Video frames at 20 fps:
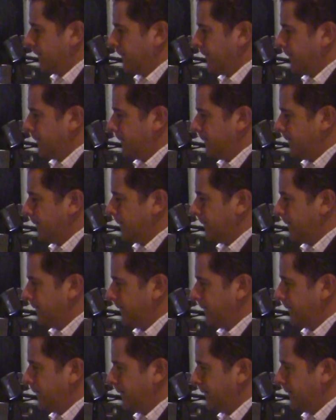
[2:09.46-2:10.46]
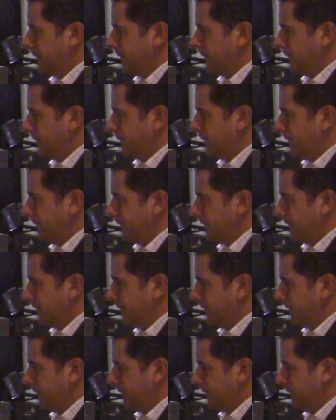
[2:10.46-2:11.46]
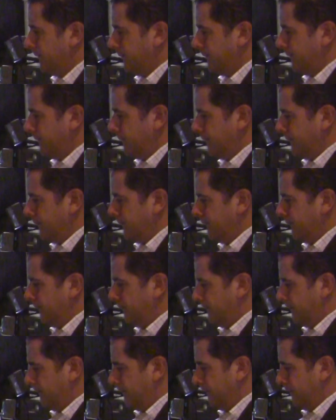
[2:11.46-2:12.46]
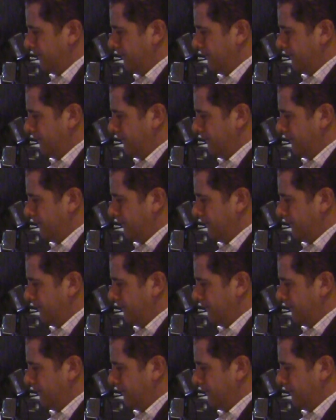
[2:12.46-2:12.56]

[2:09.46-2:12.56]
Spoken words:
(silent)